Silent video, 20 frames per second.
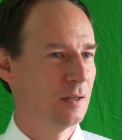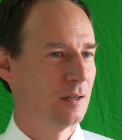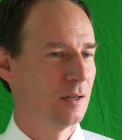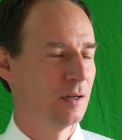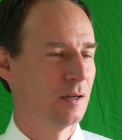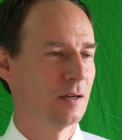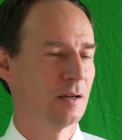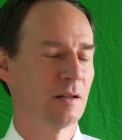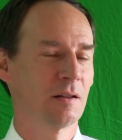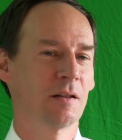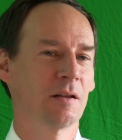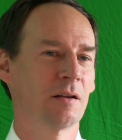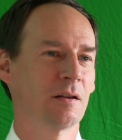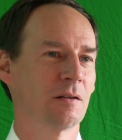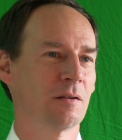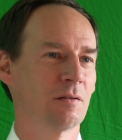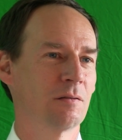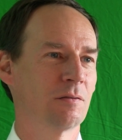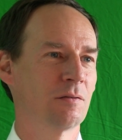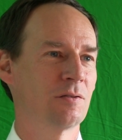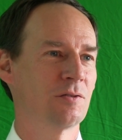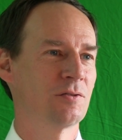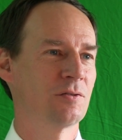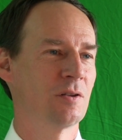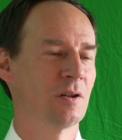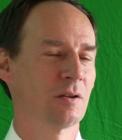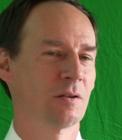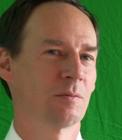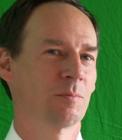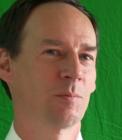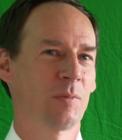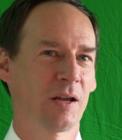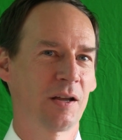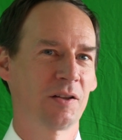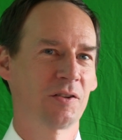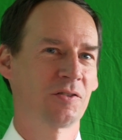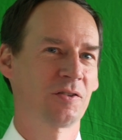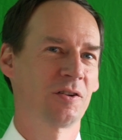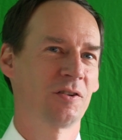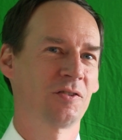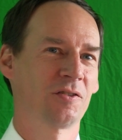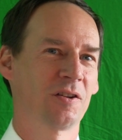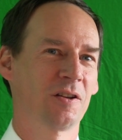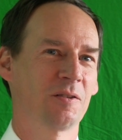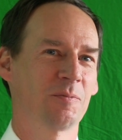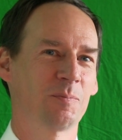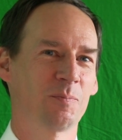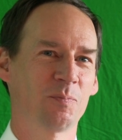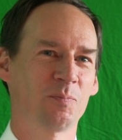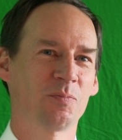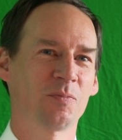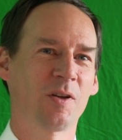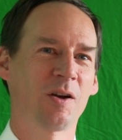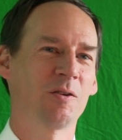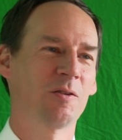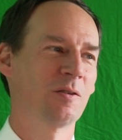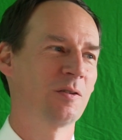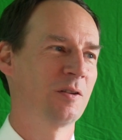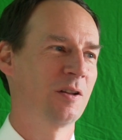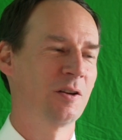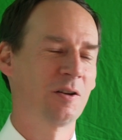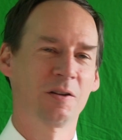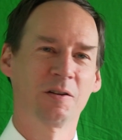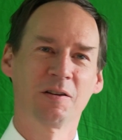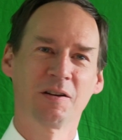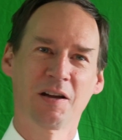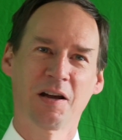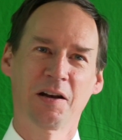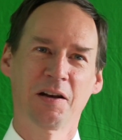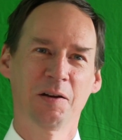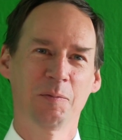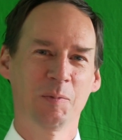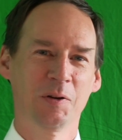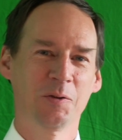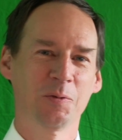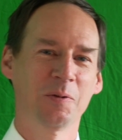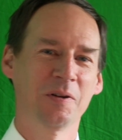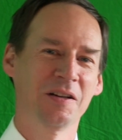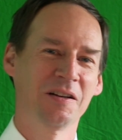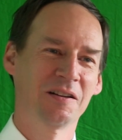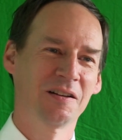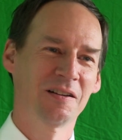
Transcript: I guess just you can cut in between.